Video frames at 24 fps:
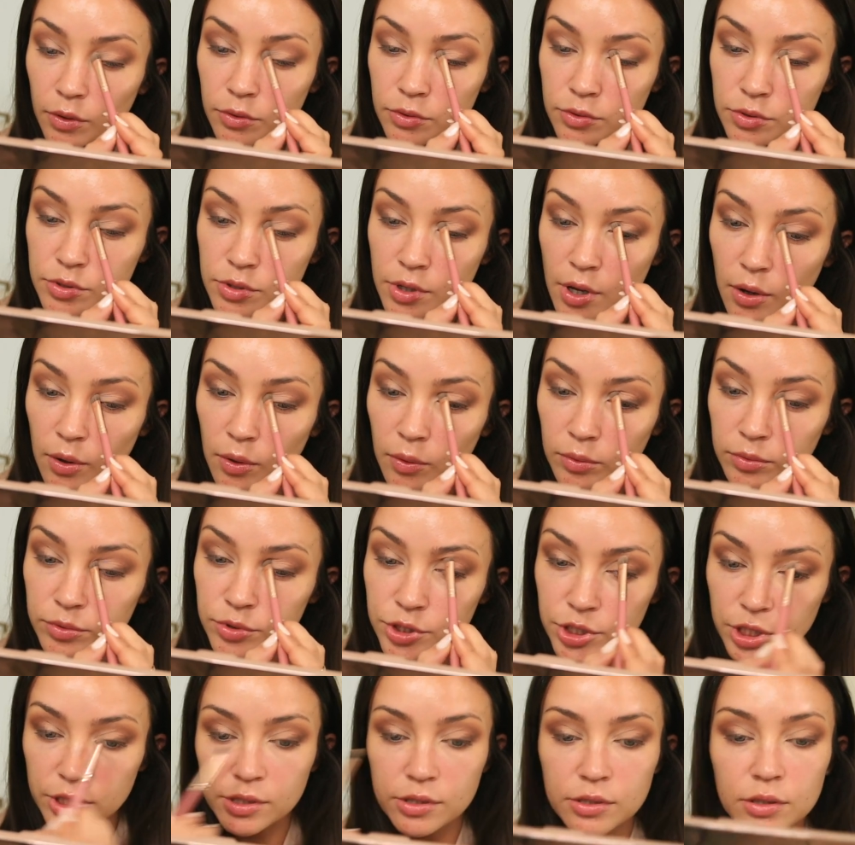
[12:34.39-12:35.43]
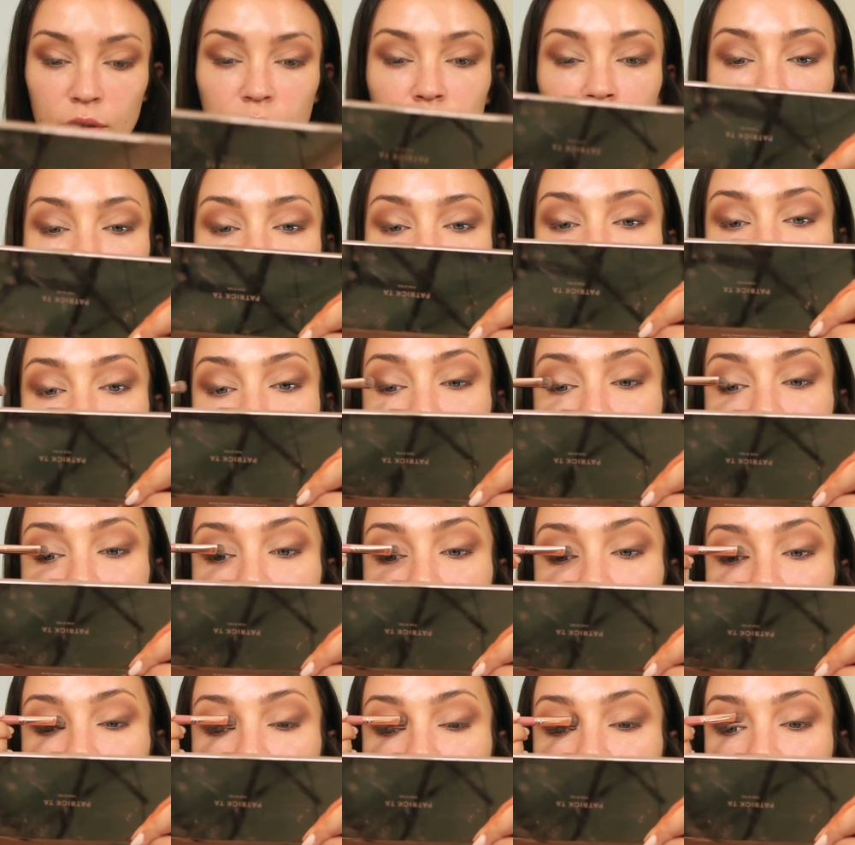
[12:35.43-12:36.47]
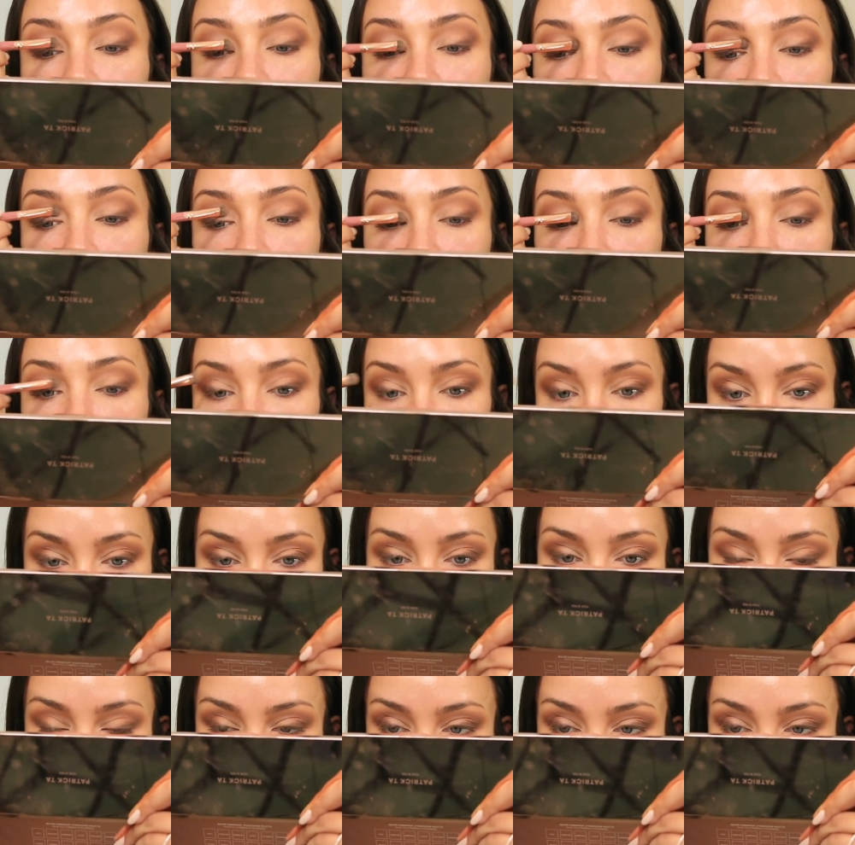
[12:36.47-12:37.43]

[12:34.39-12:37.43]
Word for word: So just a little tip there.